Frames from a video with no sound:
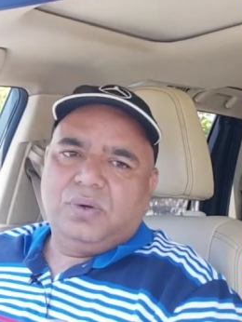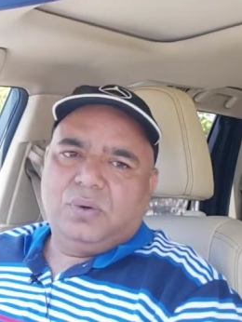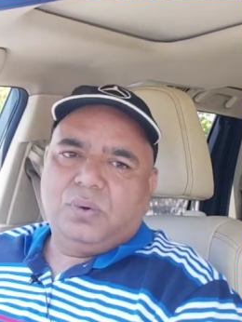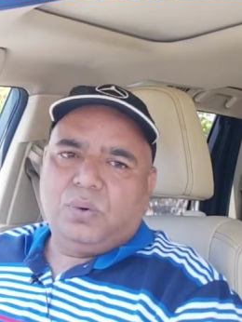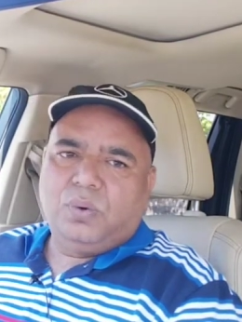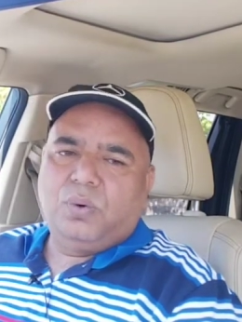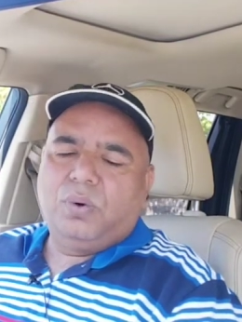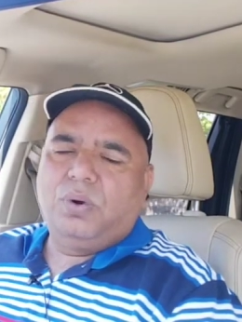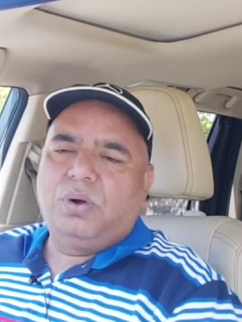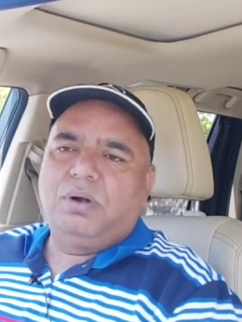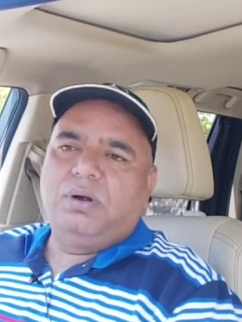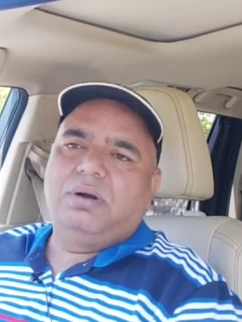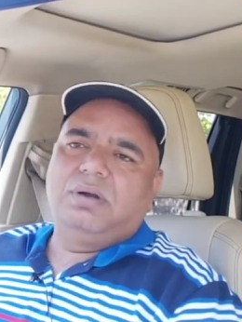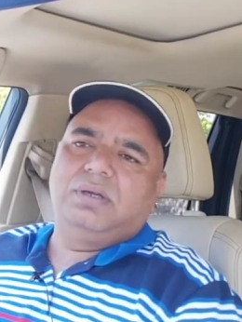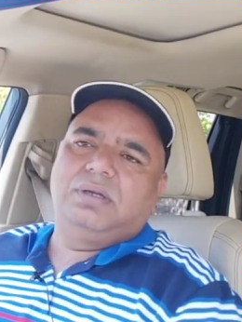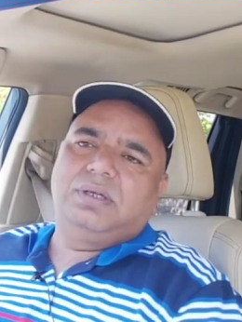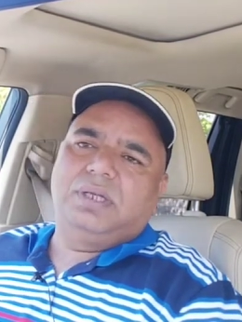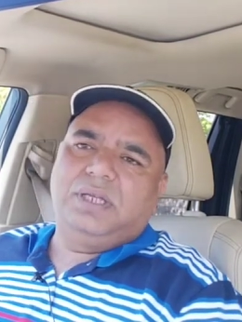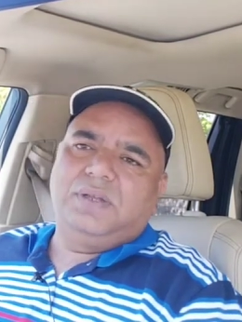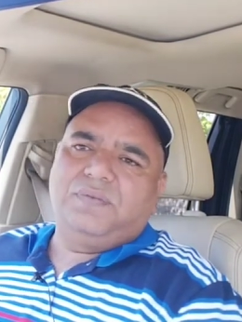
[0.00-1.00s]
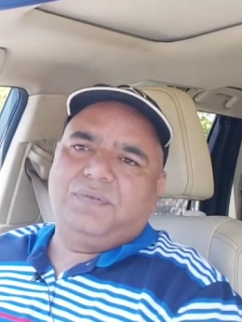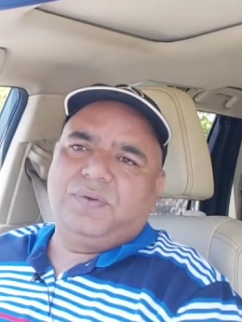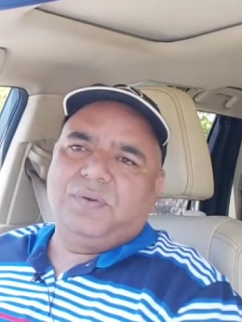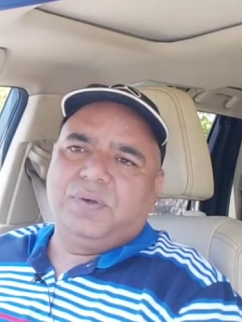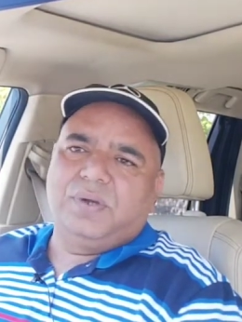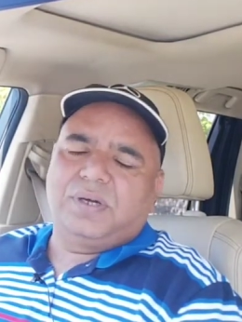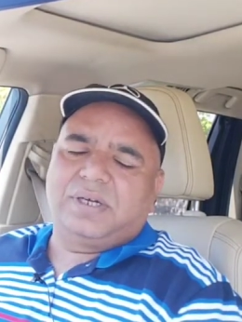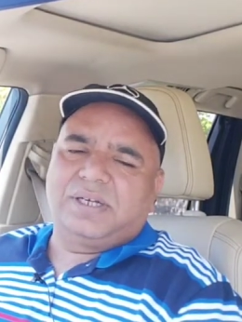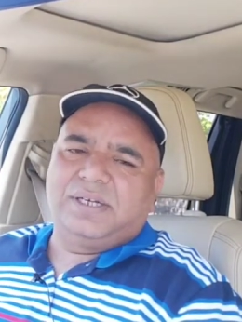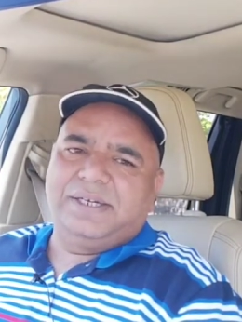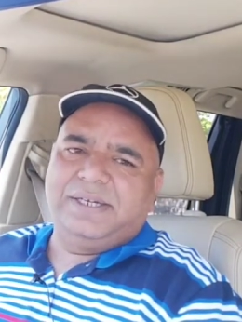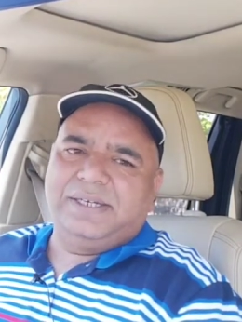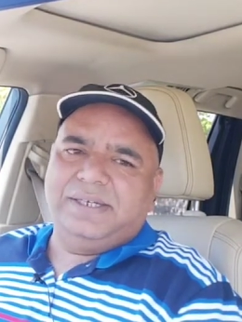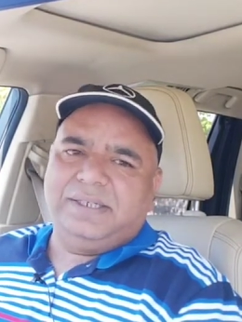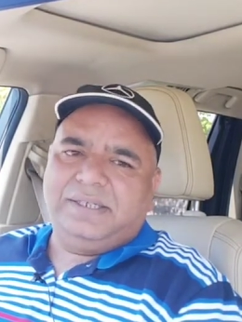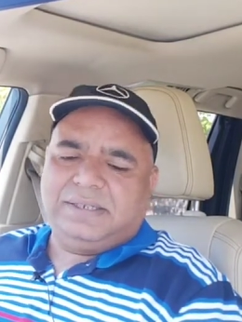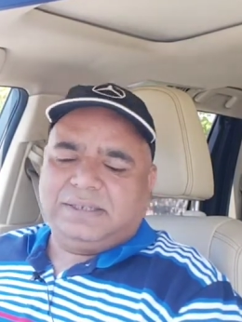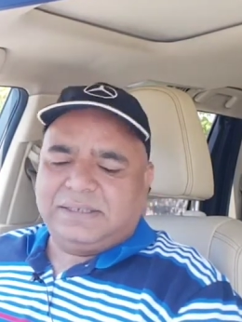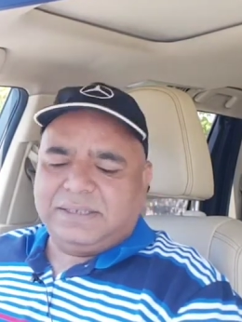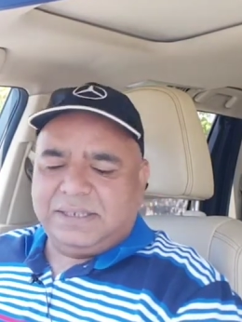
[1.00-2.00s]
Or if you are
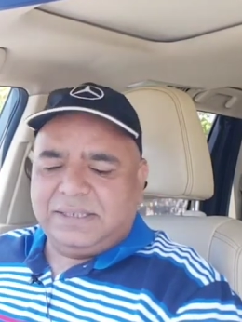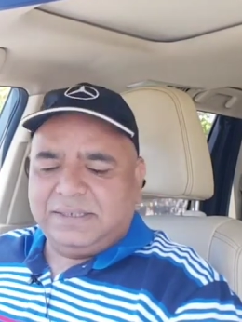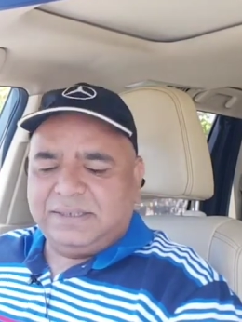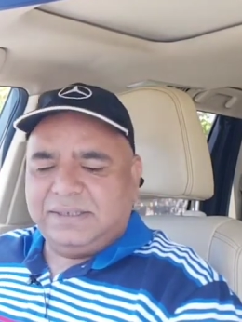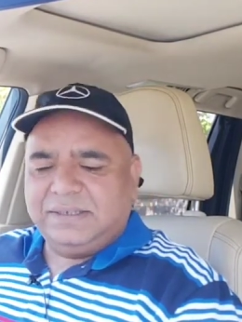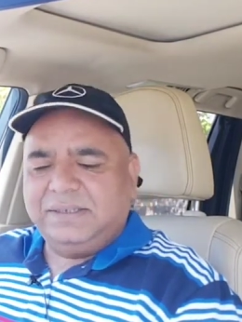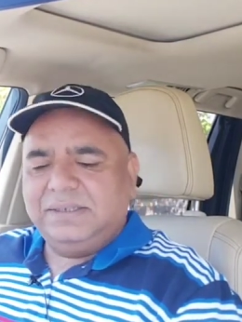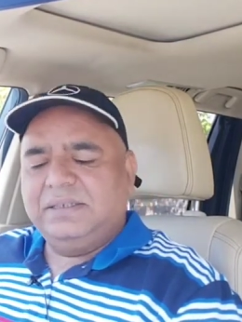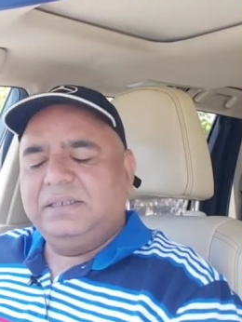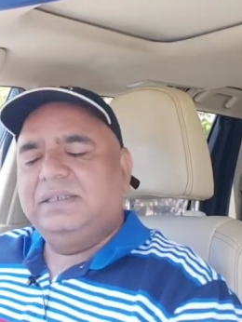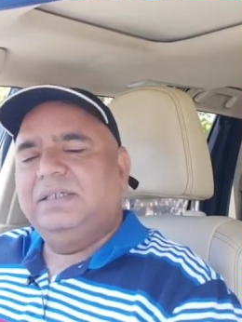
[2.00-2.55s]
Canadian citizen